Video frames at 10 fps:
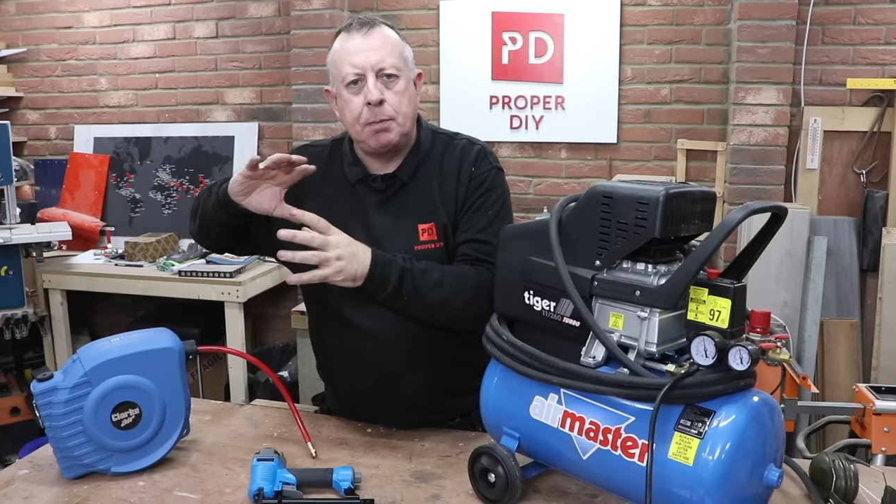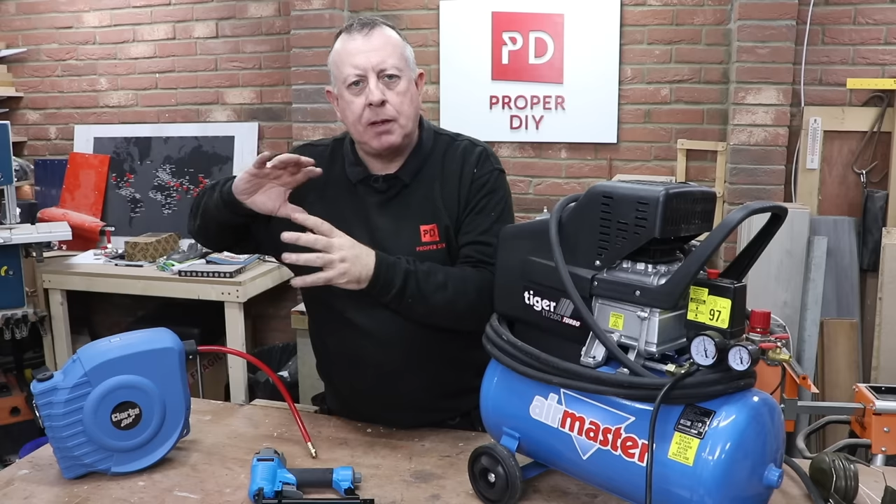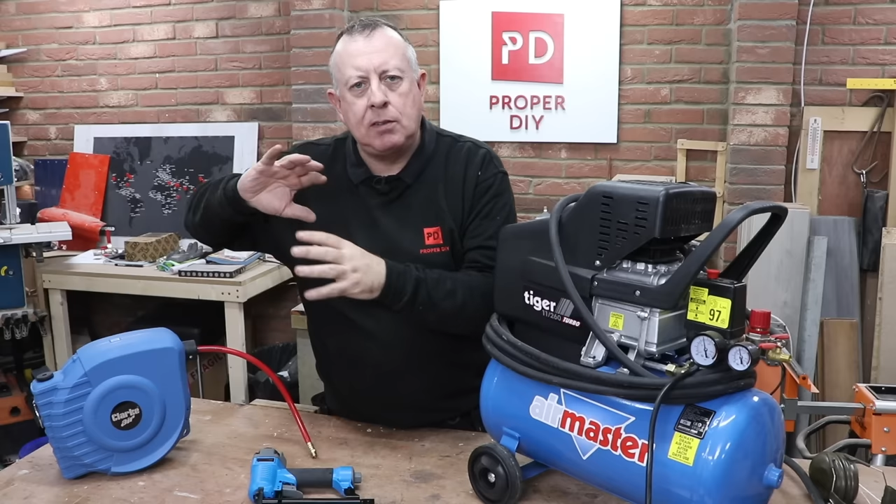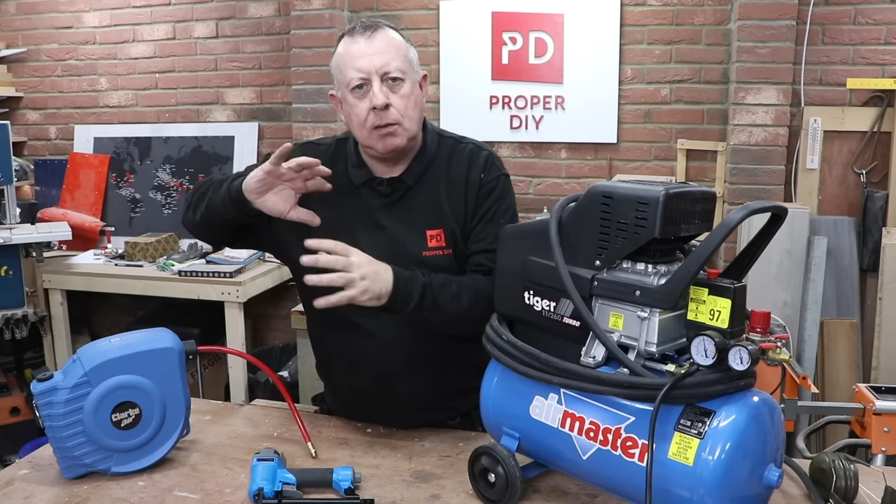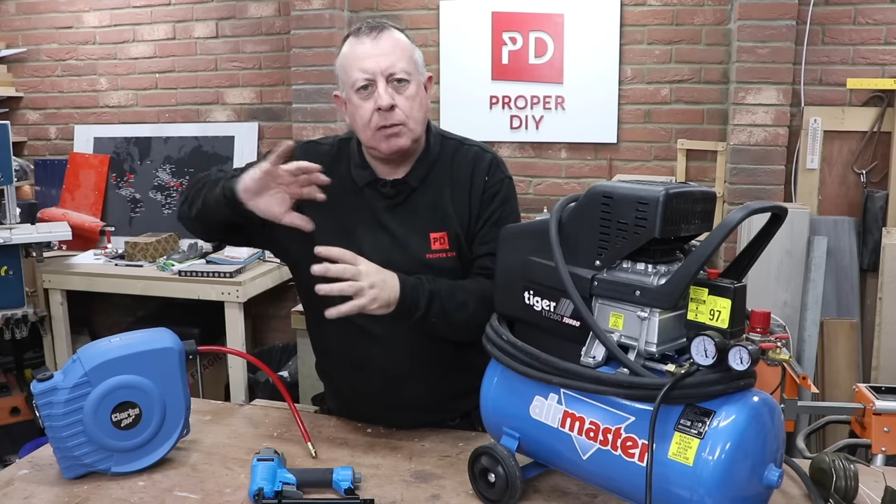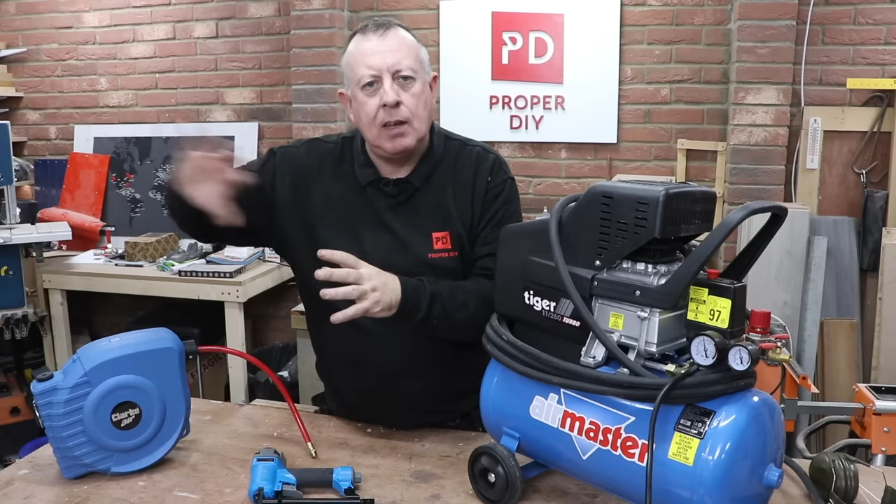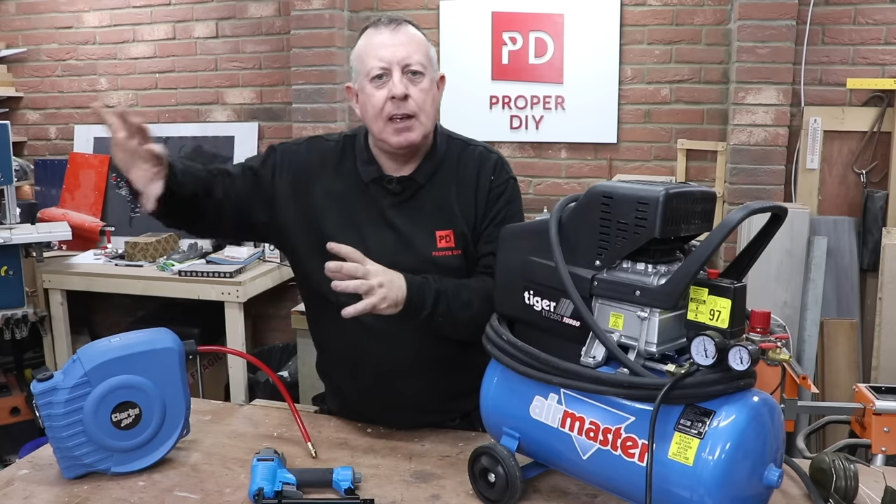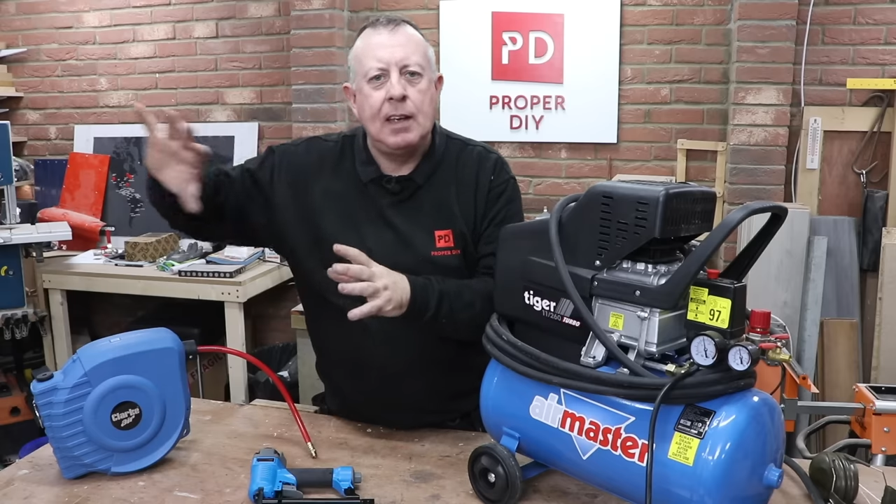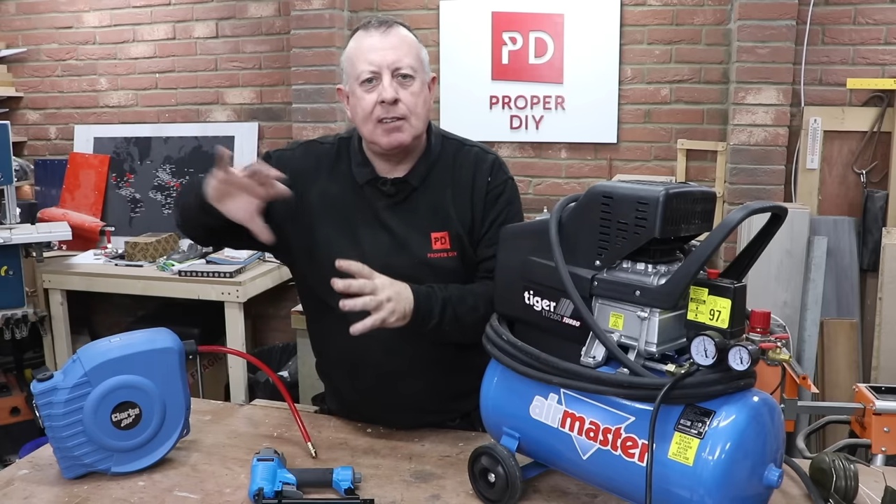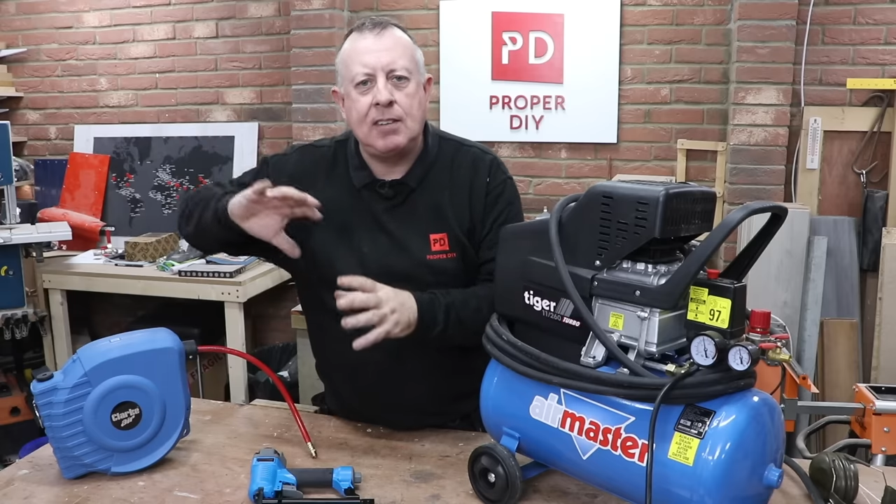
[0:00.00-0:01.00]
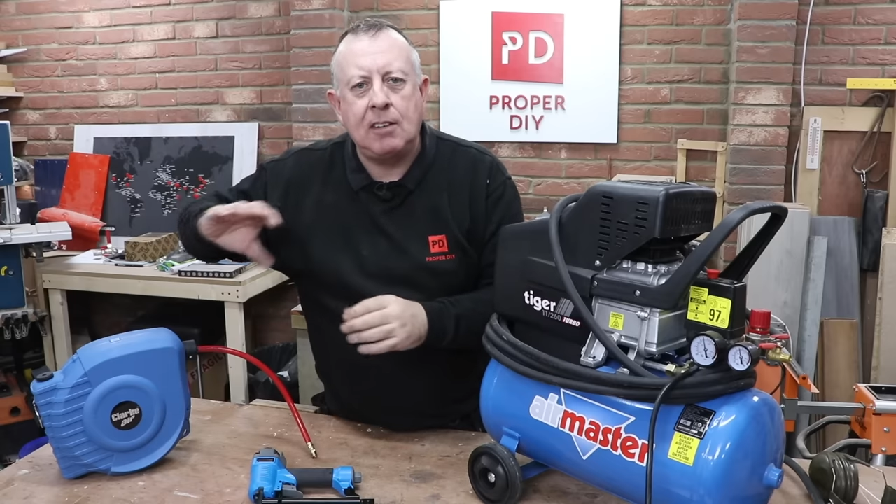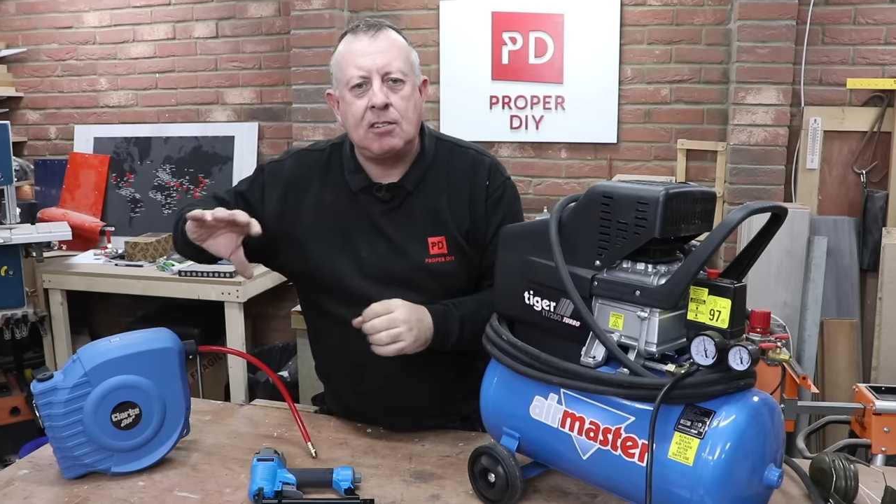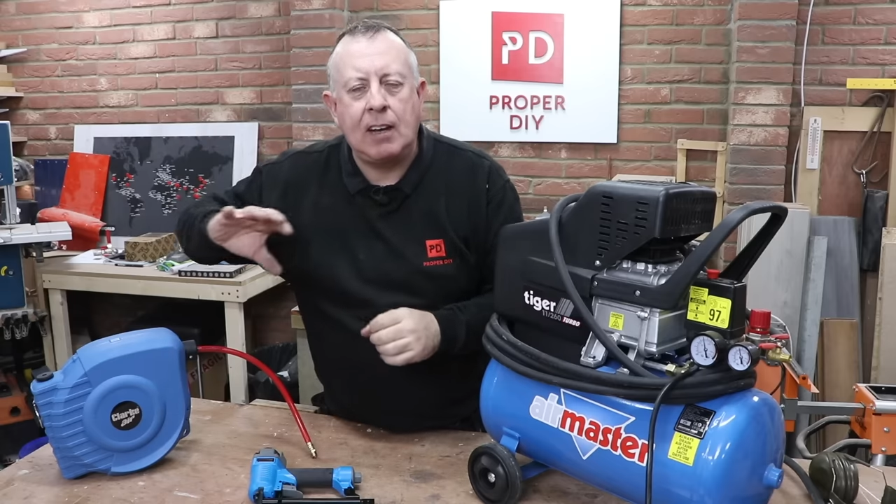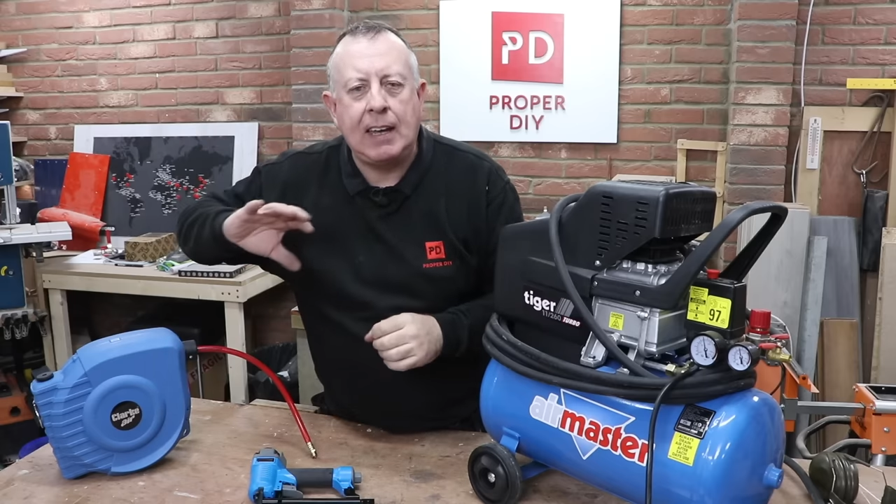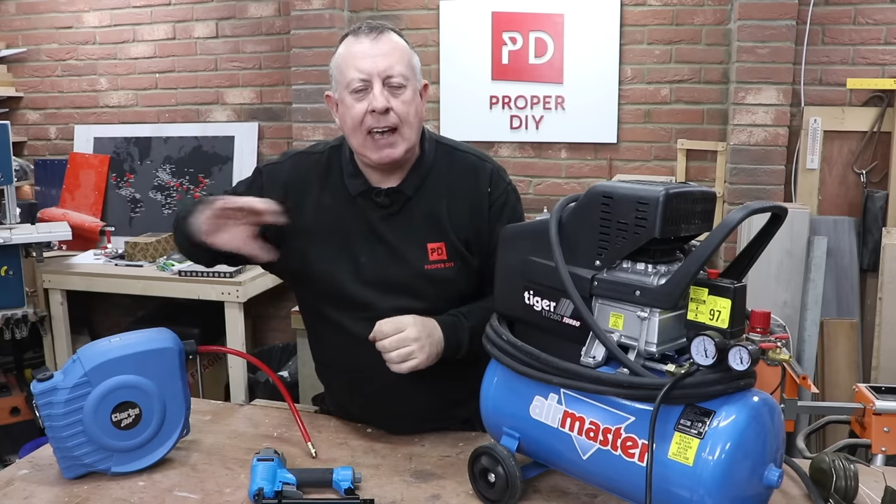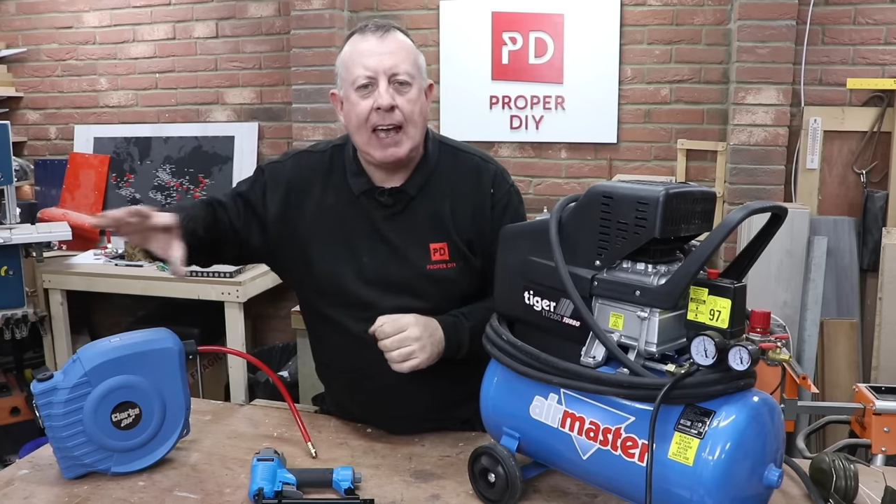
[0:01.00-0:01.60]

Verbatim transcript: because it was essentially